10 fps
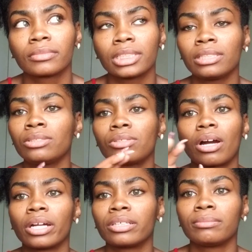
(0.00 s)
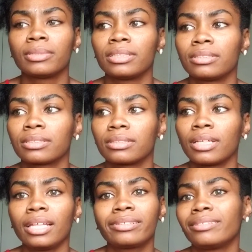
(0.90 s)
little arguments,
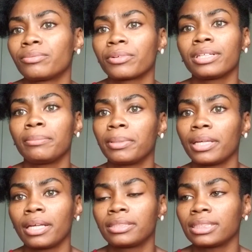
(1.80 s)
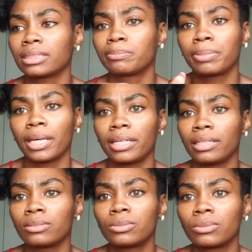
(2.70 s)
nothing really big, just petty
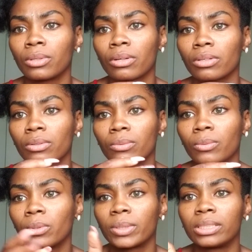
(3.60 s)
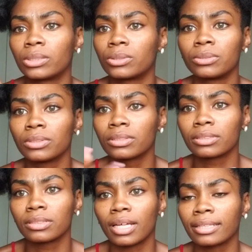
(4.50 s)
little quarrels.
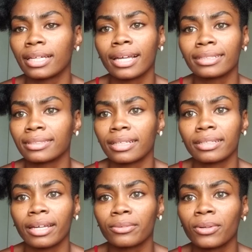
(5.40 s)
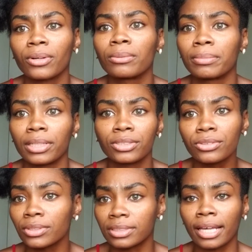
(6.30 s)
I think I said that wrong, but you
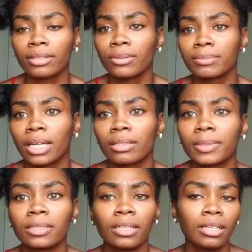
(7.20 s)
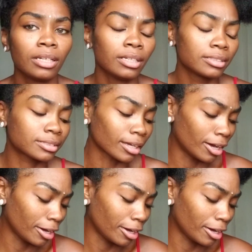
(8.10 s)
know exactly what I'm talking about. So